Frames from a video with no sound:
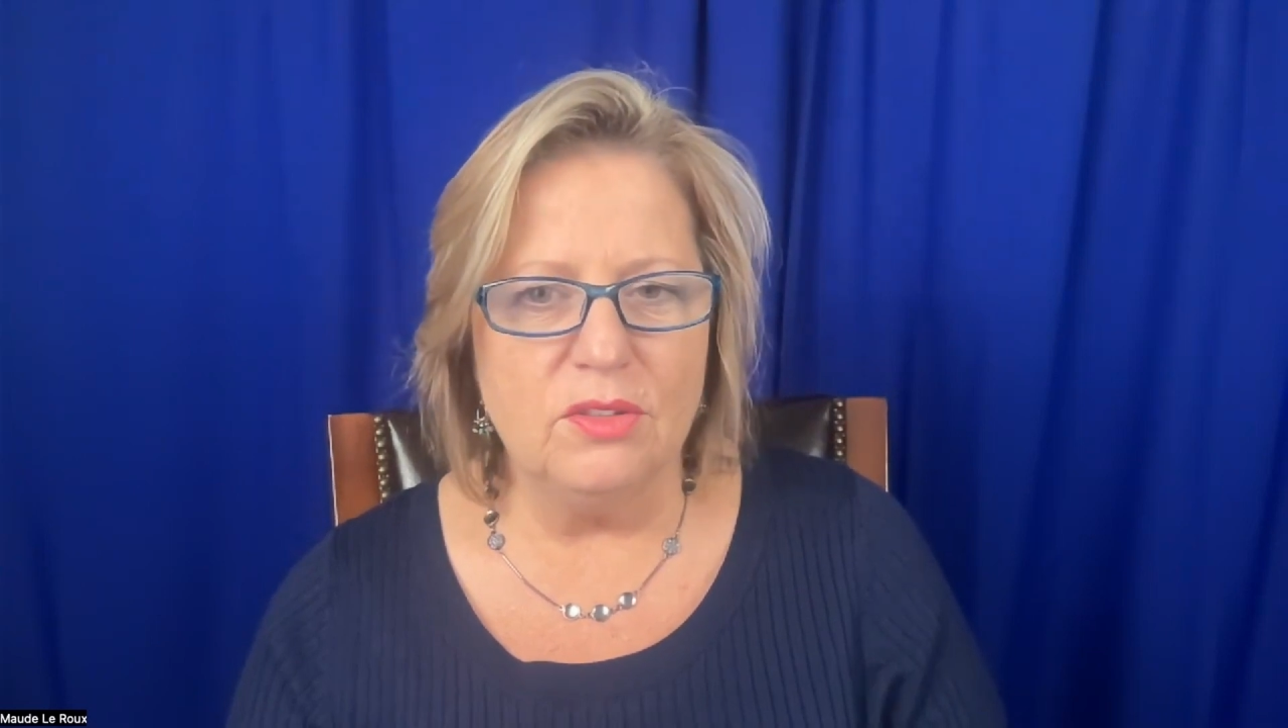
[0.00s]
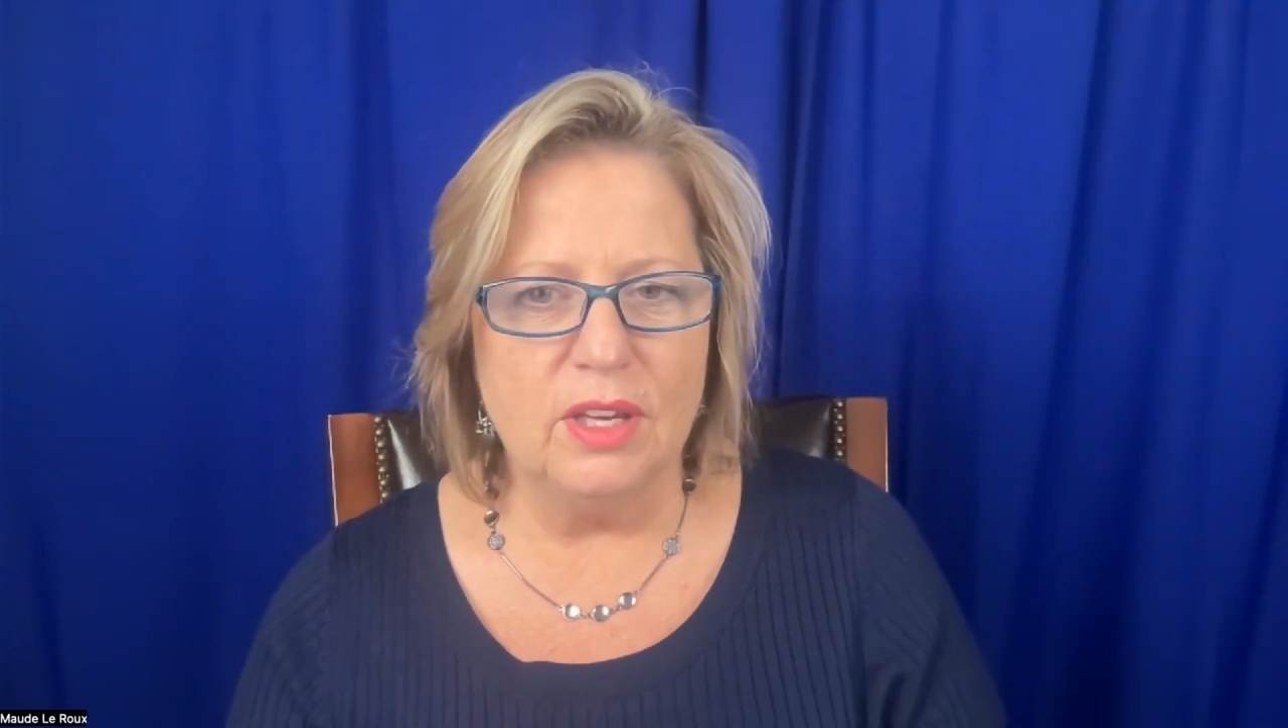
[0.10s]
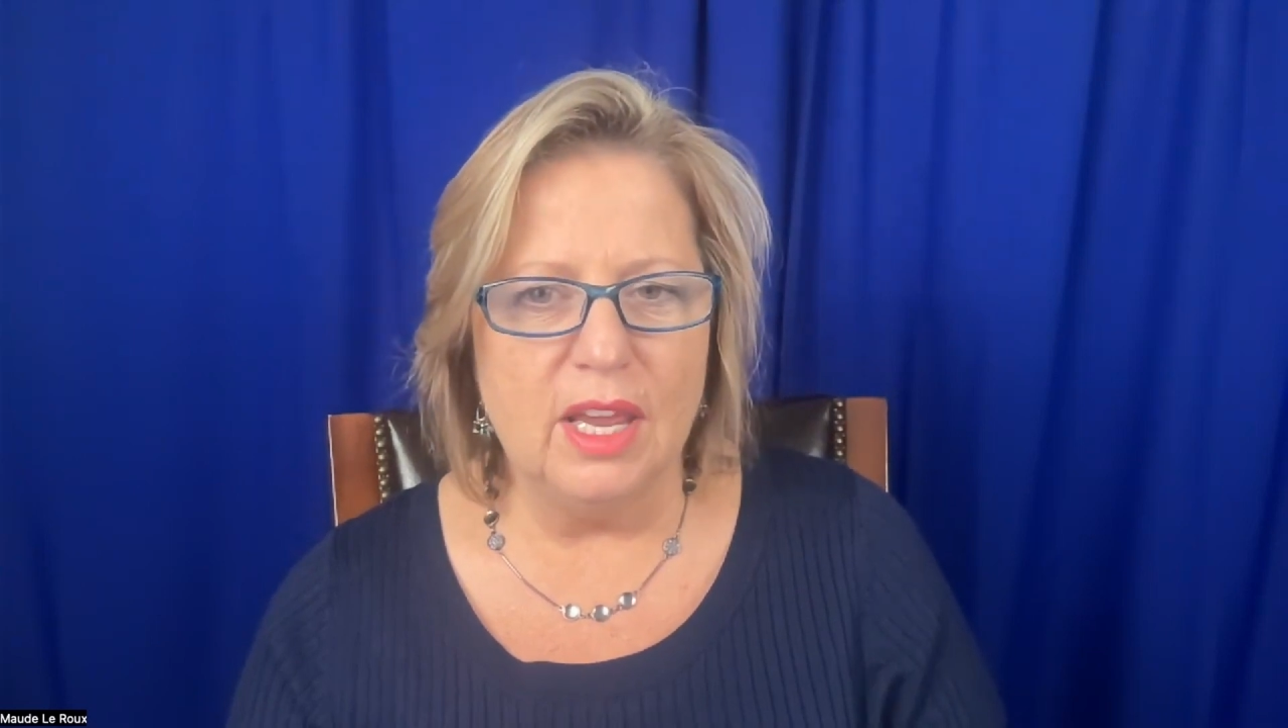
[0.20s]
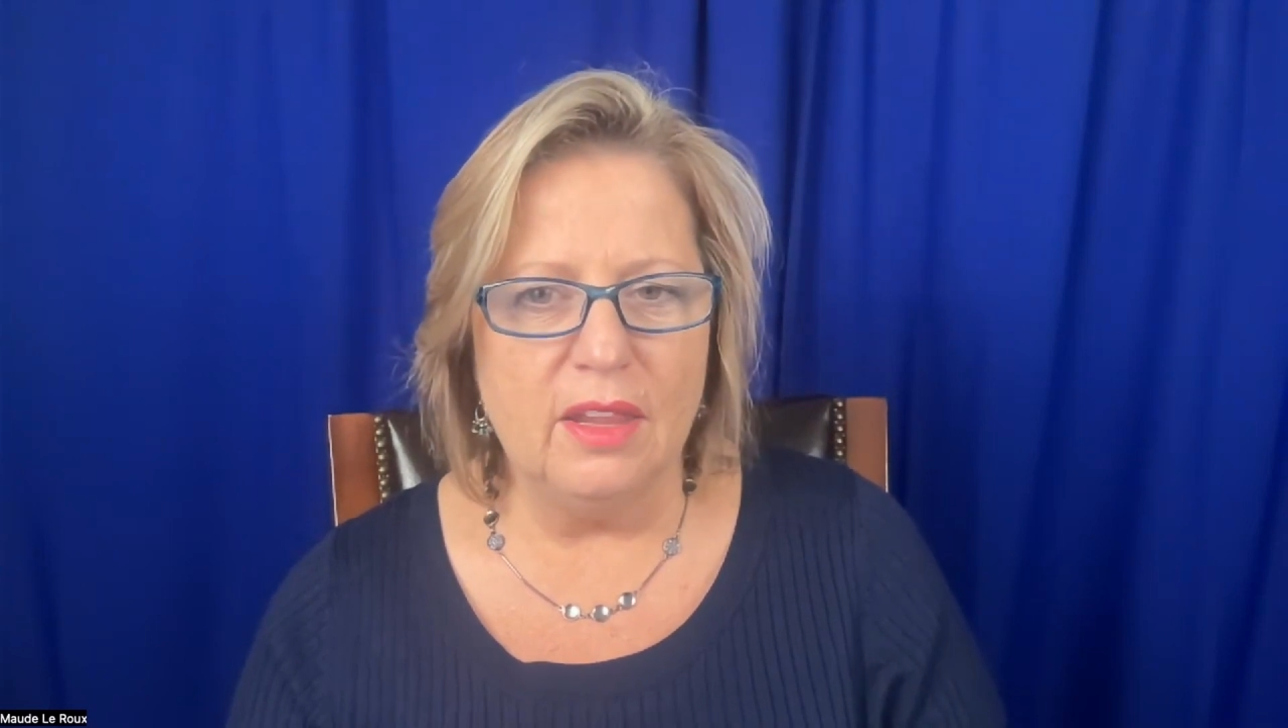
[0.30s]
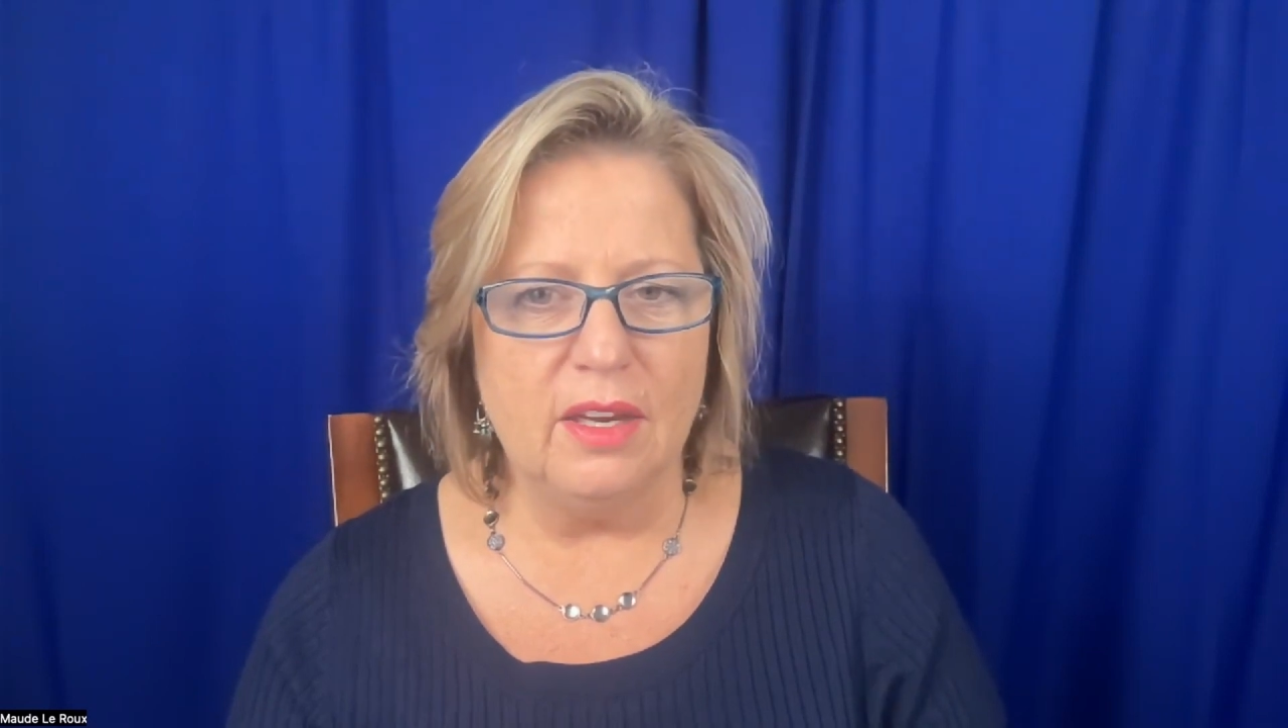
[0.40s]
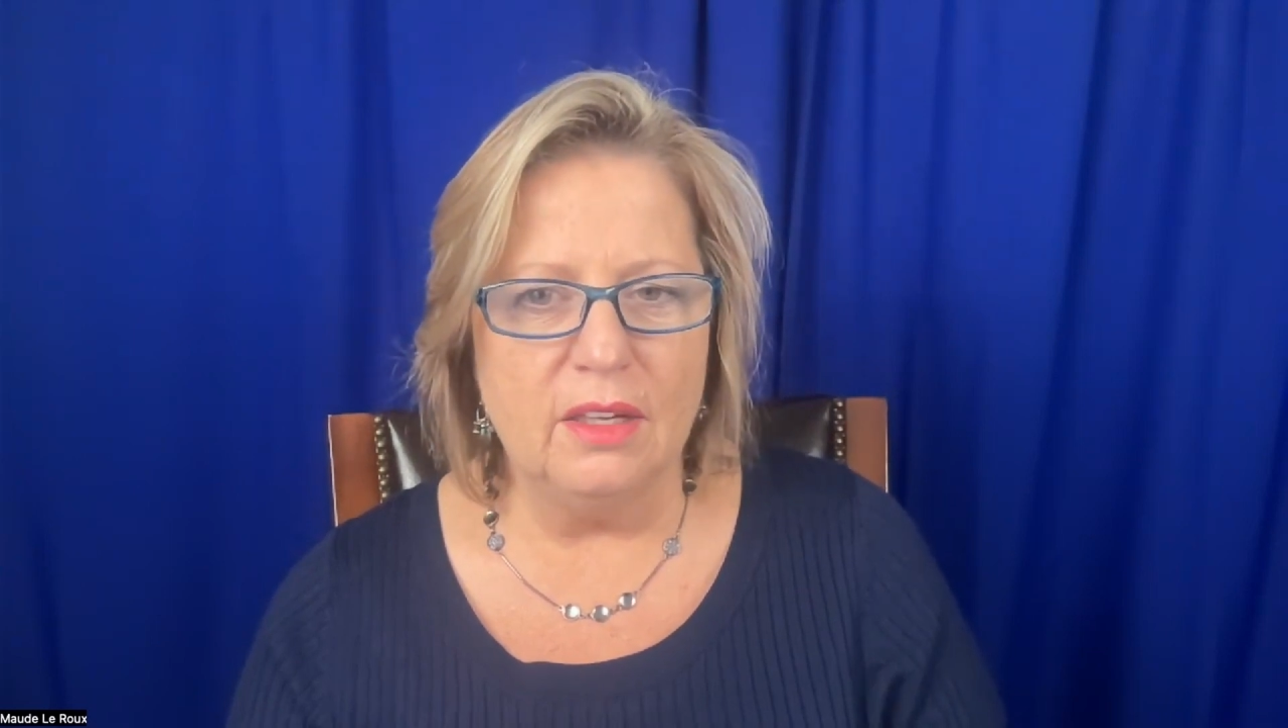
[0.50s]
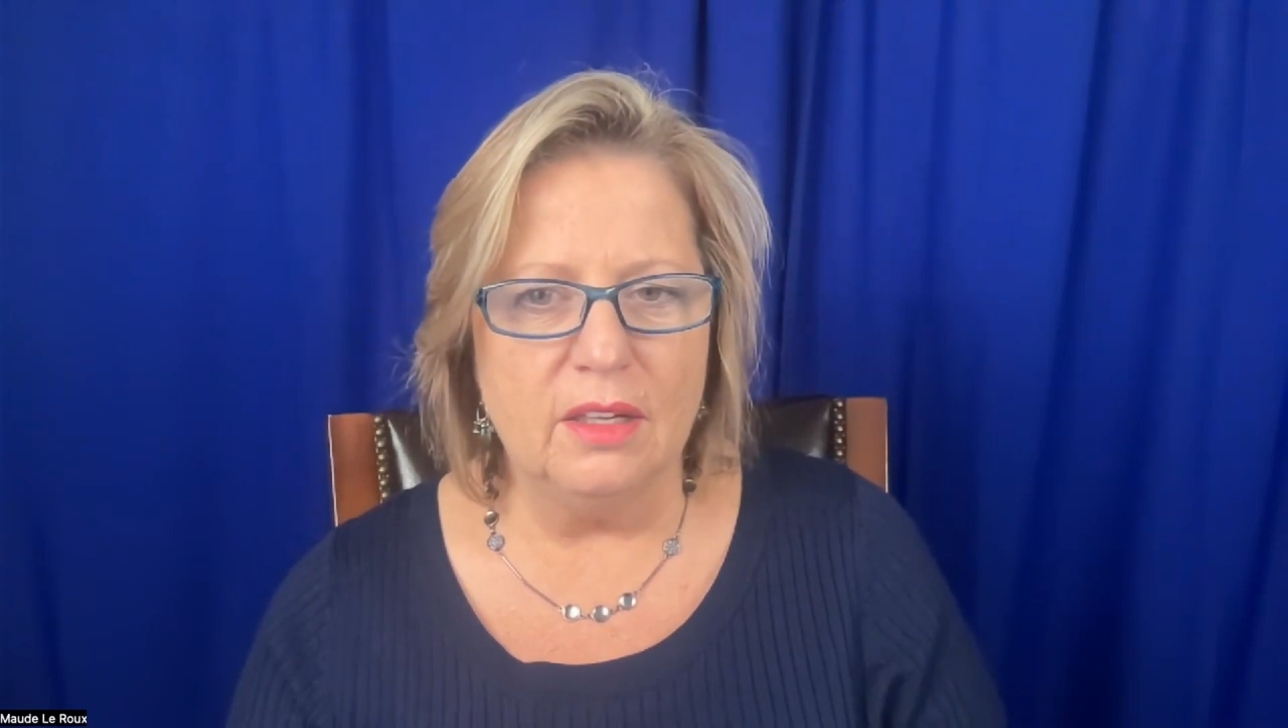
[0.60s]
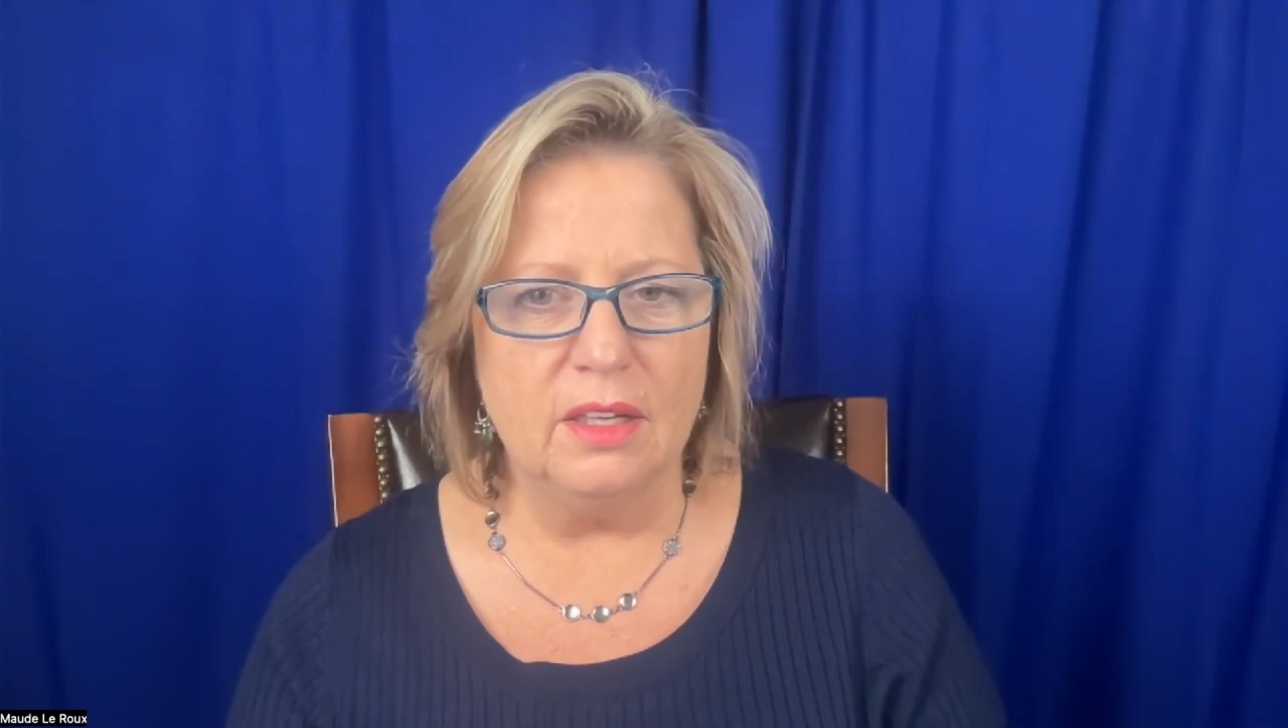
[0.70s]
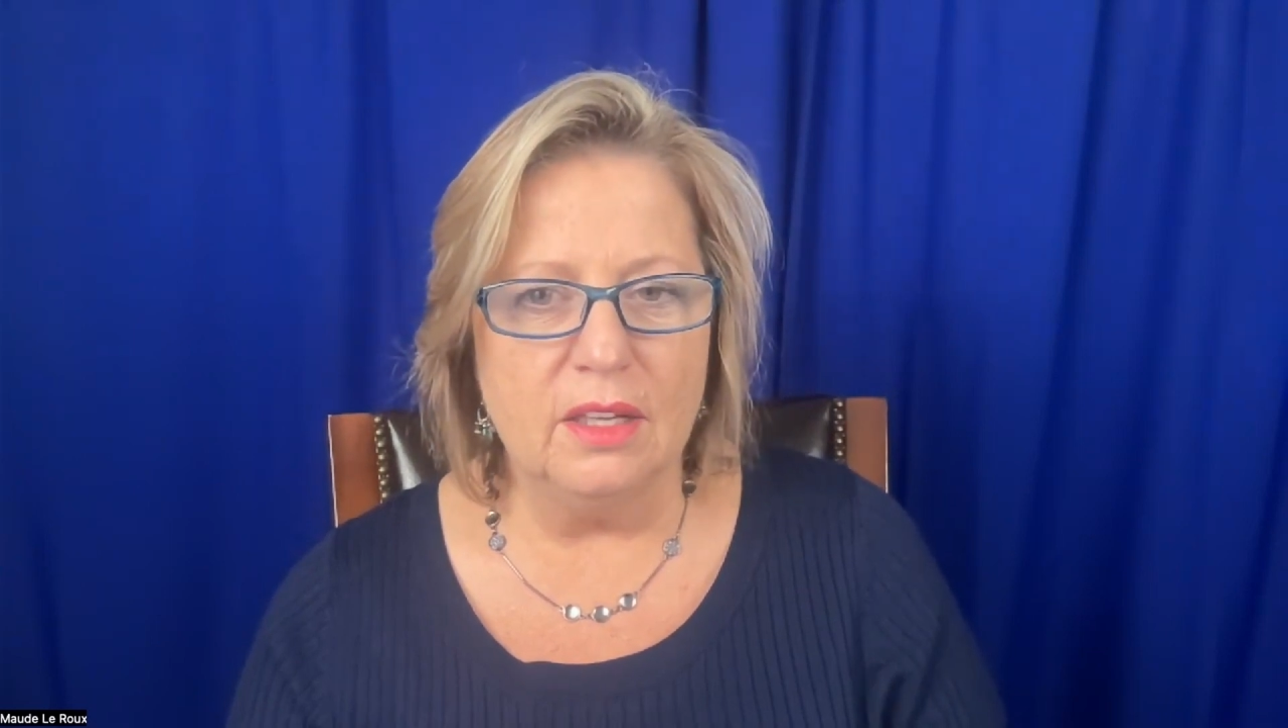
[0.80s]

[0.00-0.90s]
together,